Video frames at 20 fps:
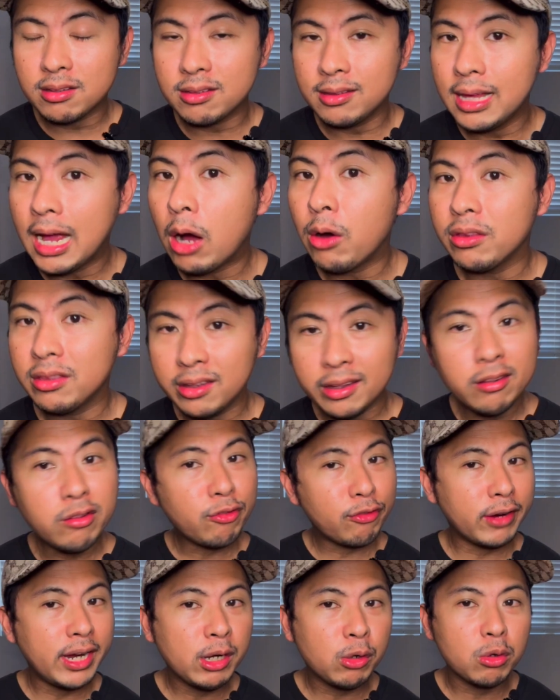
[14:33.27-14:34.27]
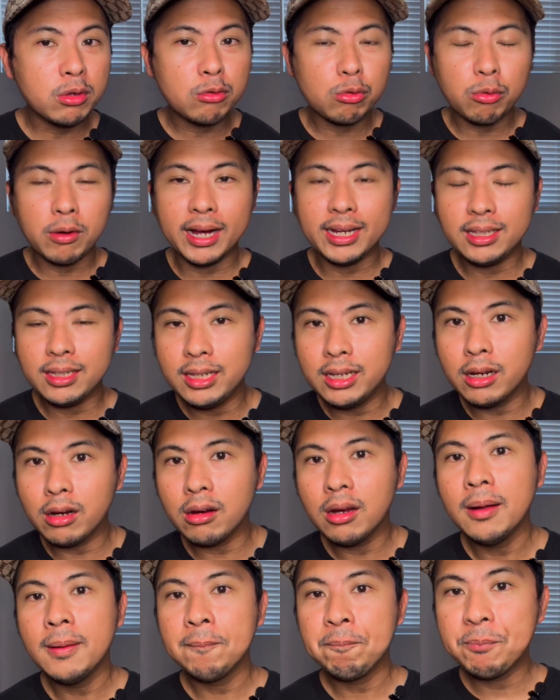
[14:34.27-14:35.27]
Now, this fragrance right here
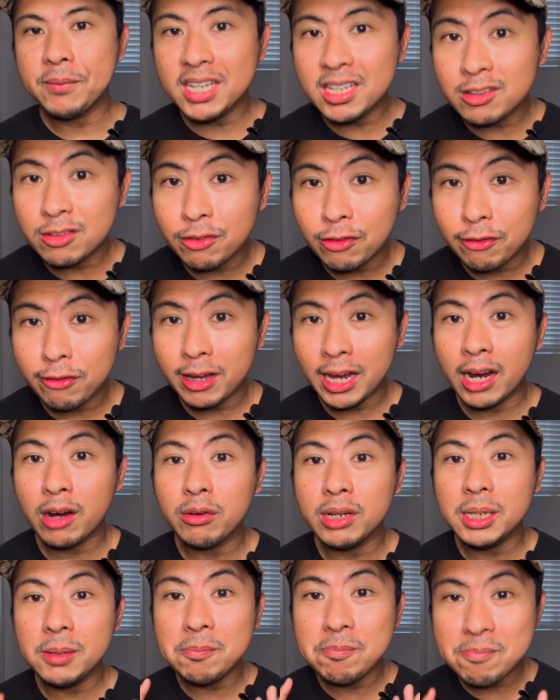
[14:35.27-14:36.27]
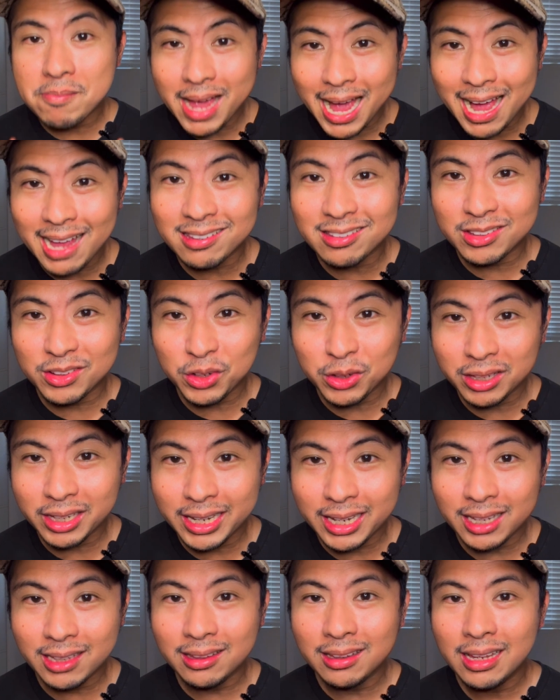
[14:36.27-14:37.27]
is very
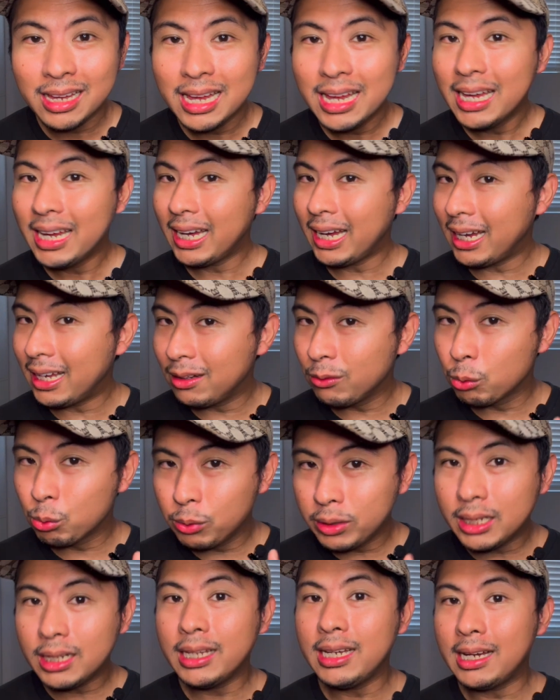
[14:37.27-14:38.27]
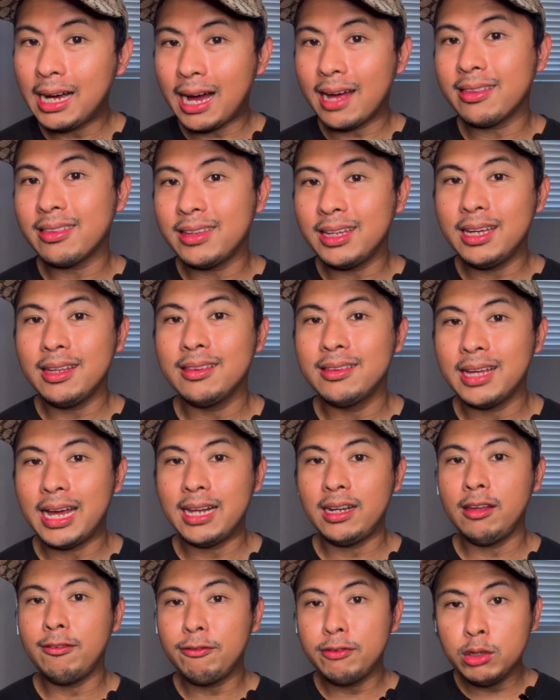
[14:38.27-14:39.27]
masculine, and really, I think
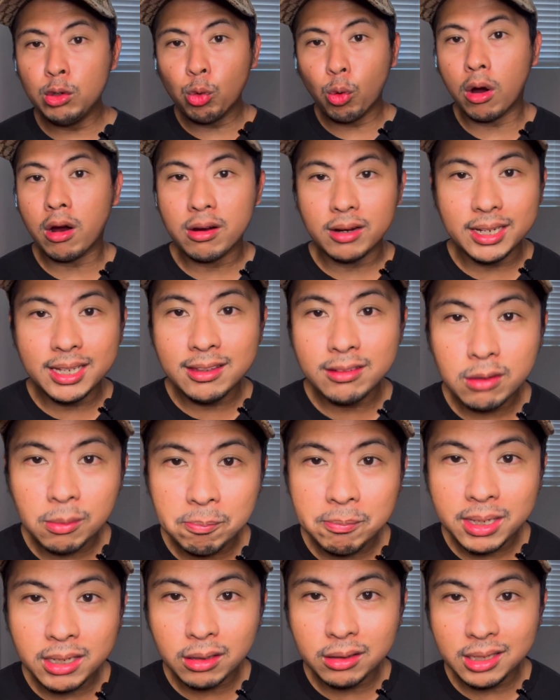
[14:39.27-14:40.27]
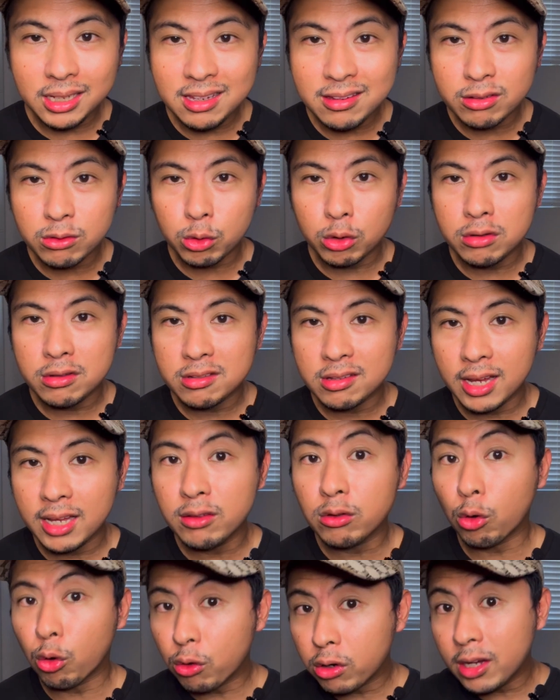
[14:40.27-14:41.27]
that if you are into Middle Eastern scents,
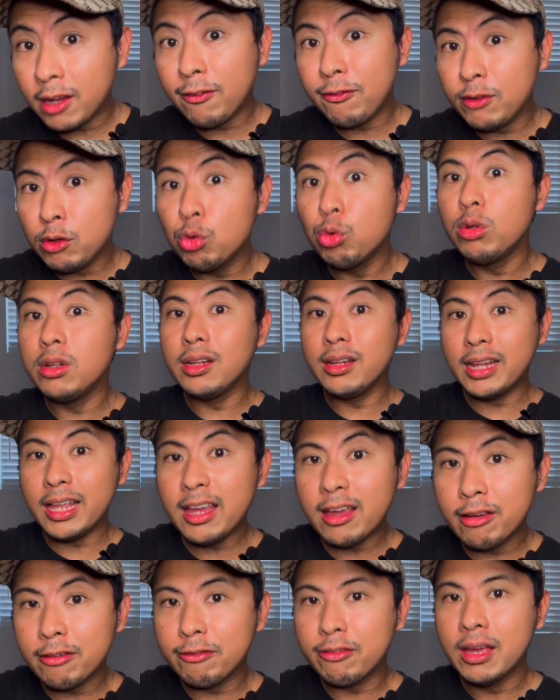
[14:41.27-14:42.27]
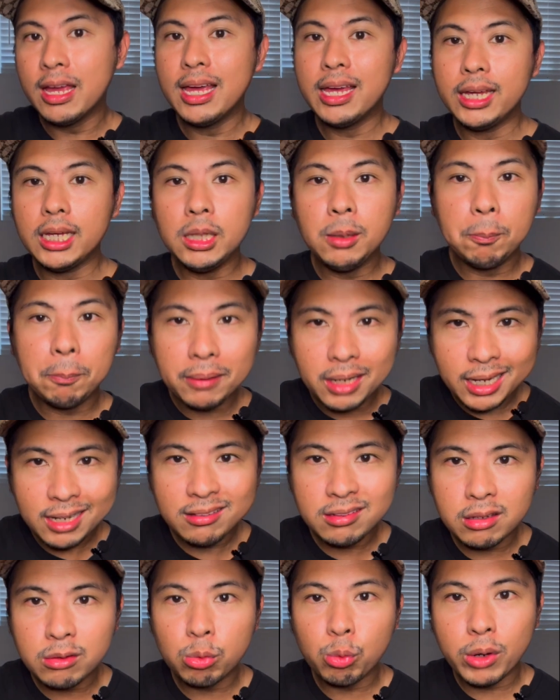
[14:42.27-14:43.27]
or if you live in
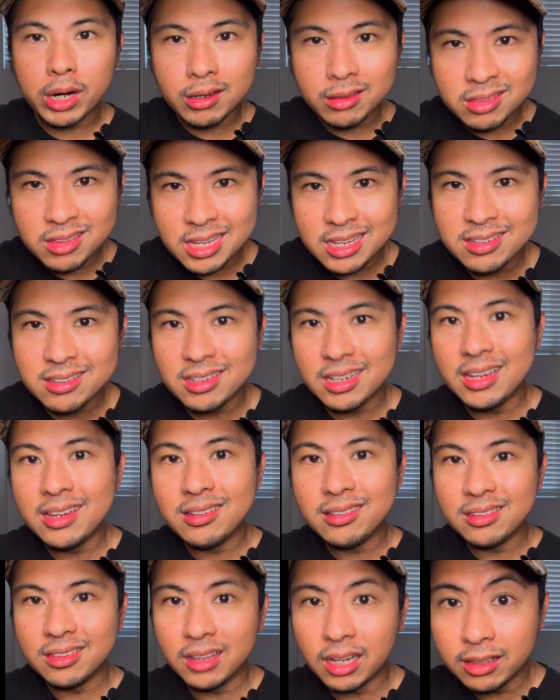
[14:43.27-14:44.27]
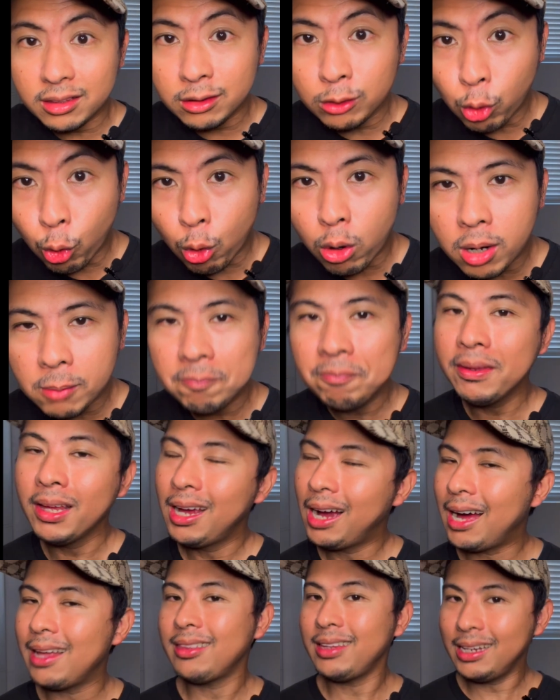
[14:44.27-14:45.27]
places where this is the norm,
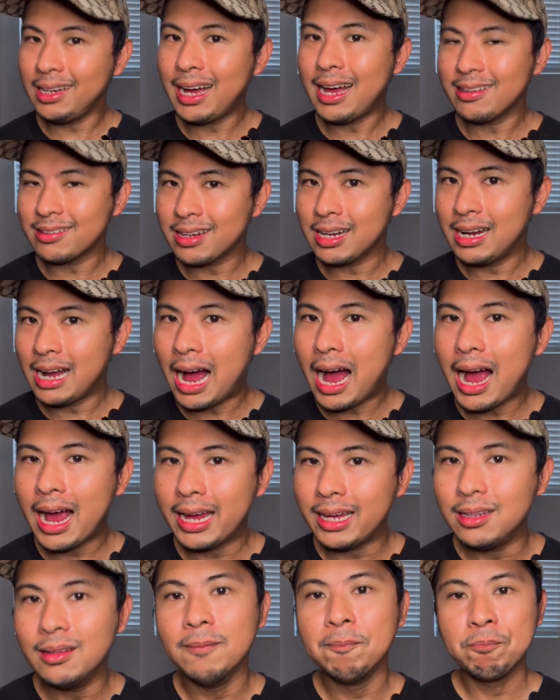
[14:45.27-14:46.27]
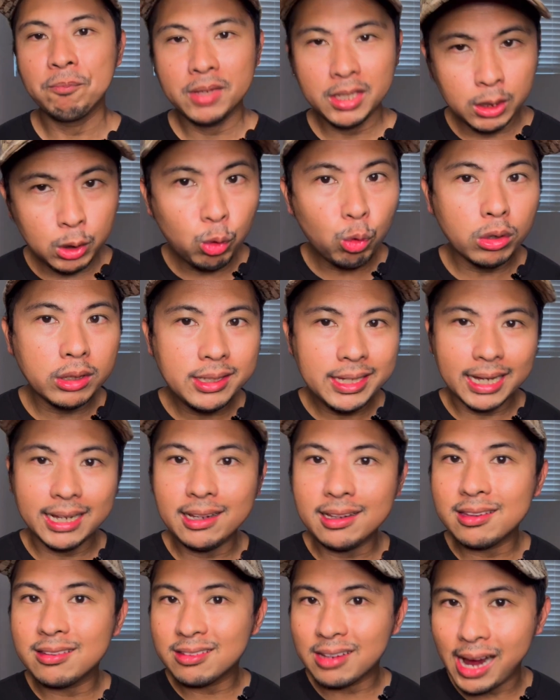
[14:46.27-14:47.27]
I think as a guy, you would get
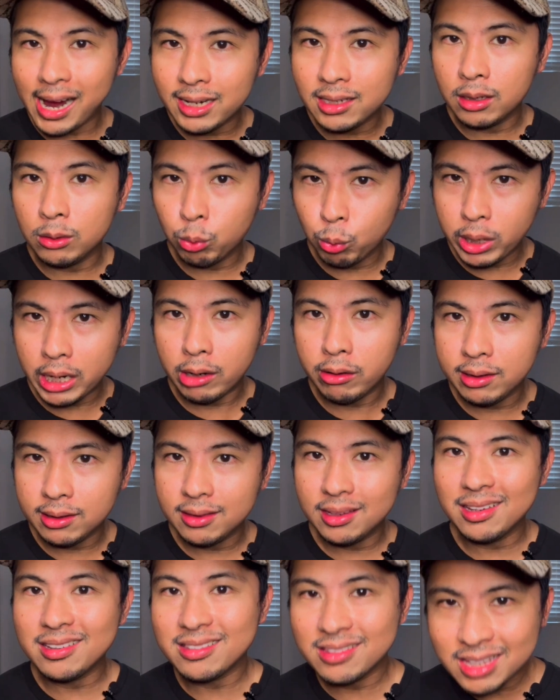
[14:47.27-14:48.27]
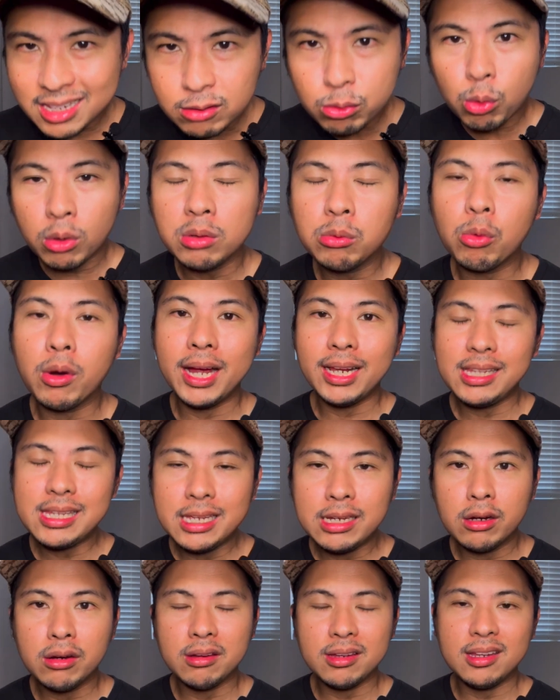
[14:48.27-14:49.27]
excited wearing this. This one right
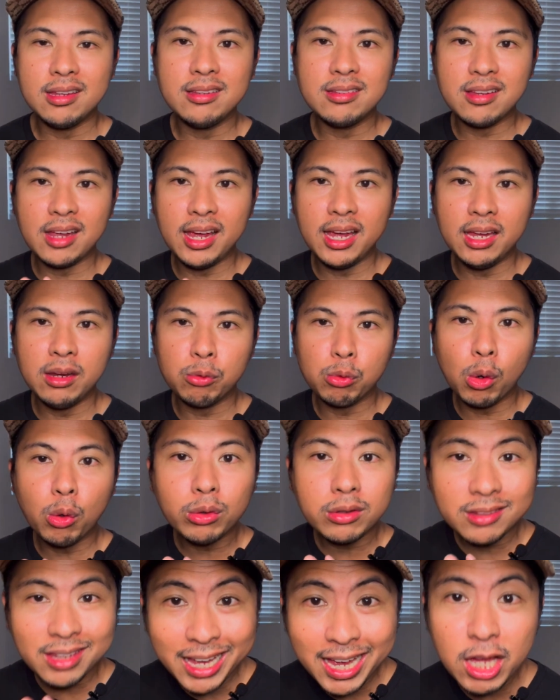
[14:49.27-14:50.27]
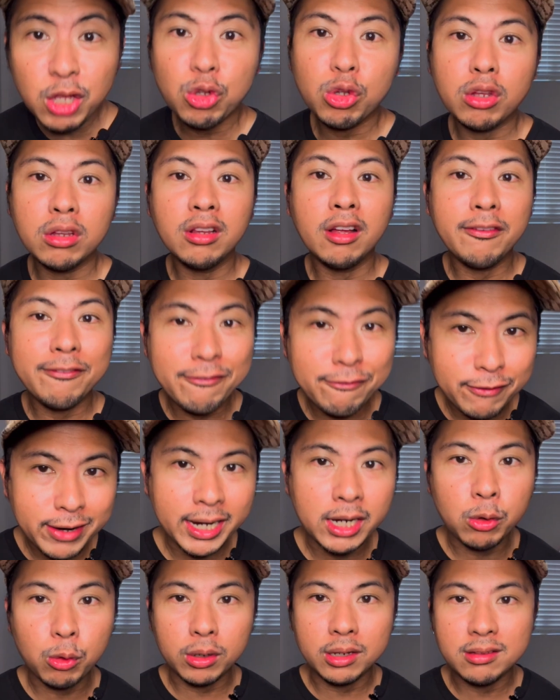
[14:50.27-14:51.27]
here is a rotational
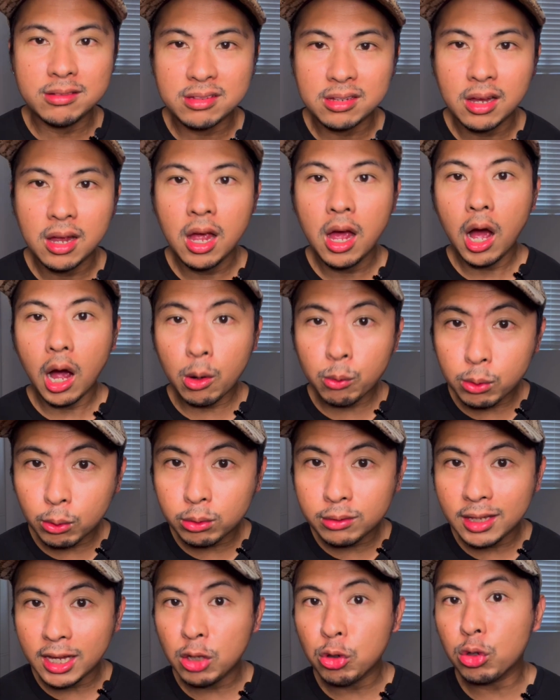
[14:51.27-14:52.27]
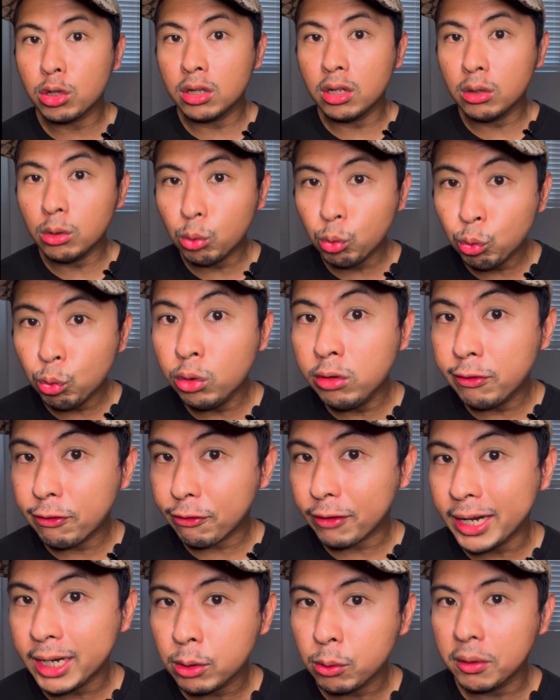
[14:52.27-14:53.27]
fragrance, a rotational oud
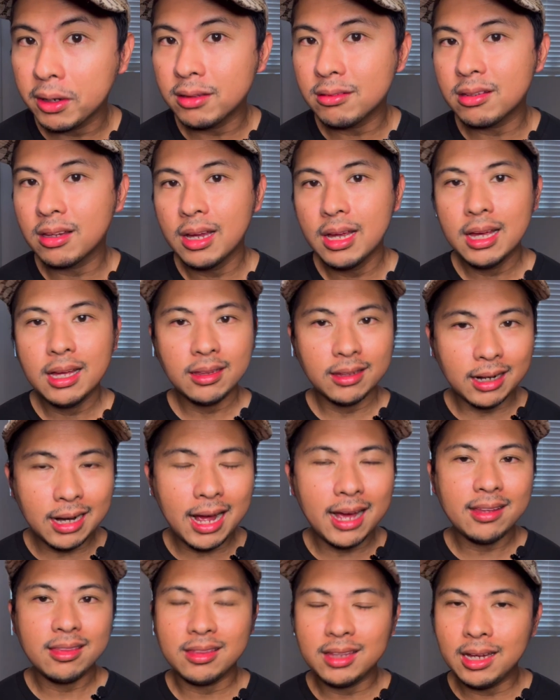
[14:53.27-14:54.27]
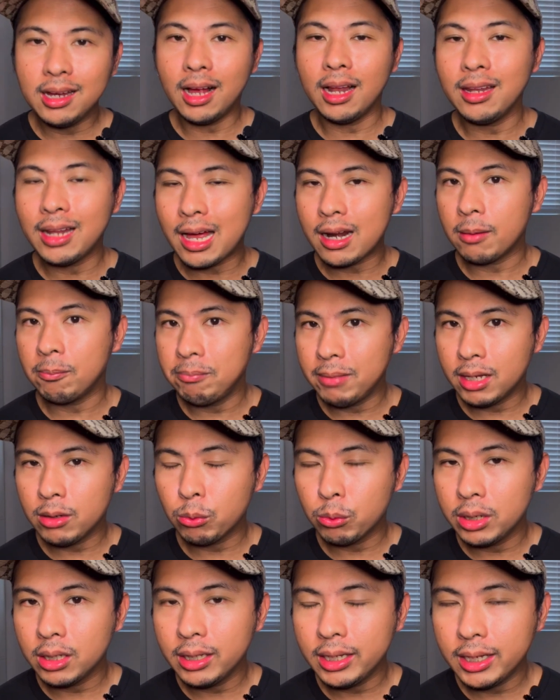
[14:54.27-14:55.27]
fragrance that I think a lot of men
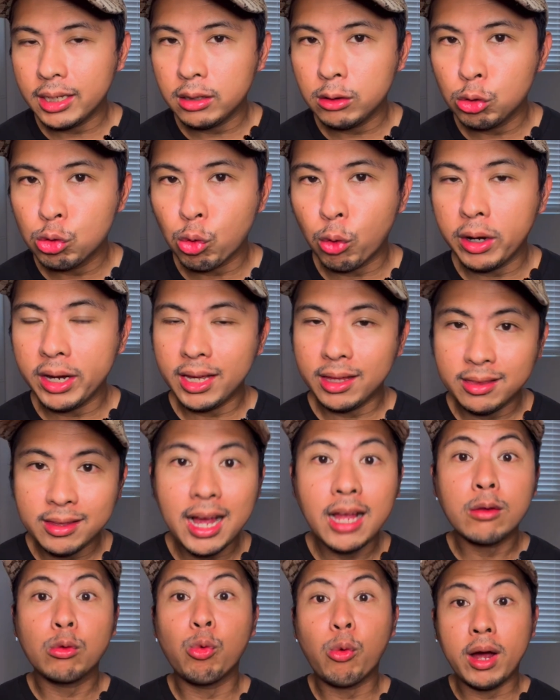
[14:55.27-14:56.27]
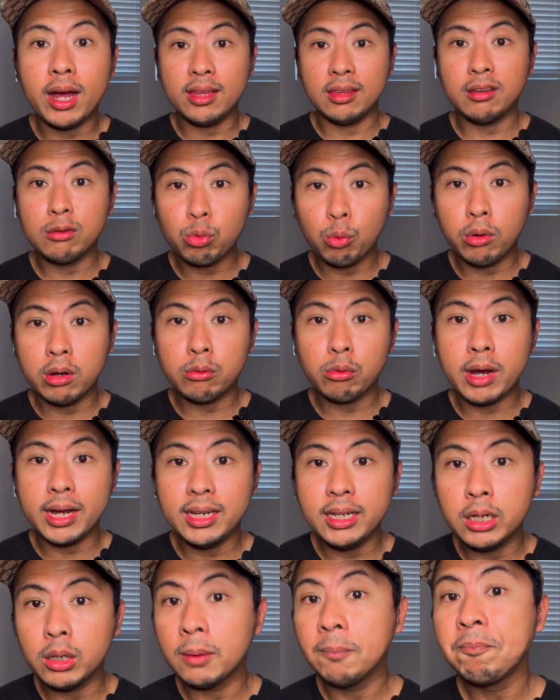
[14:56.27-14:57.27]
really enjoy, and that's why this one right
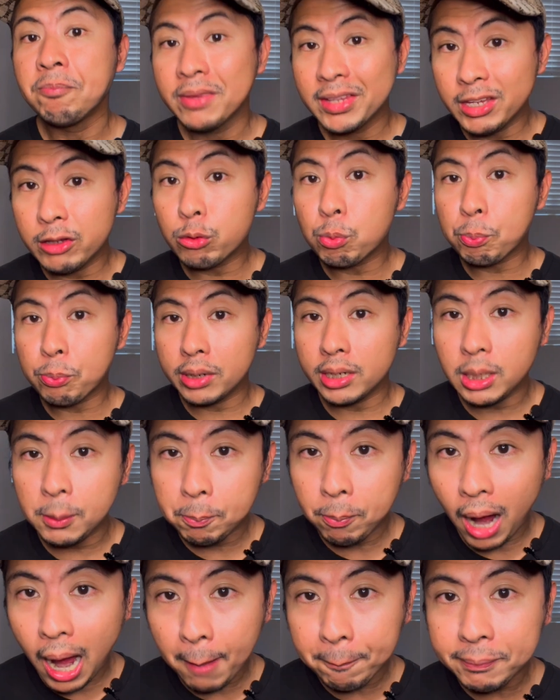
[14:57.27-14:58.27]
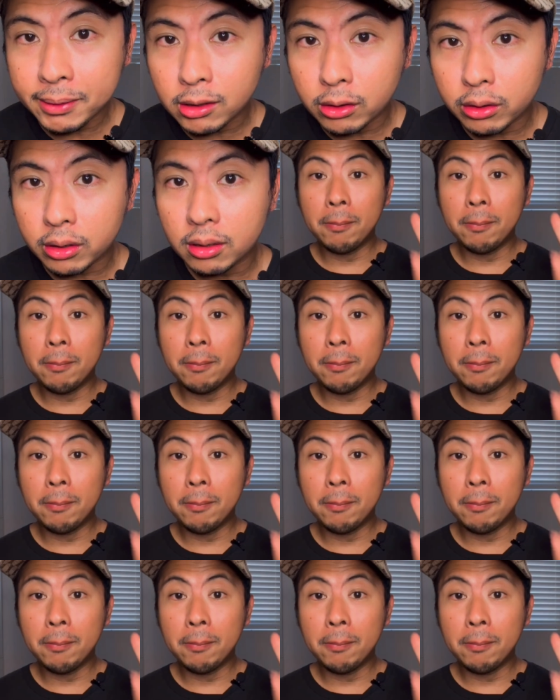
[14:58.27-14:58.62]
here is pretty popular.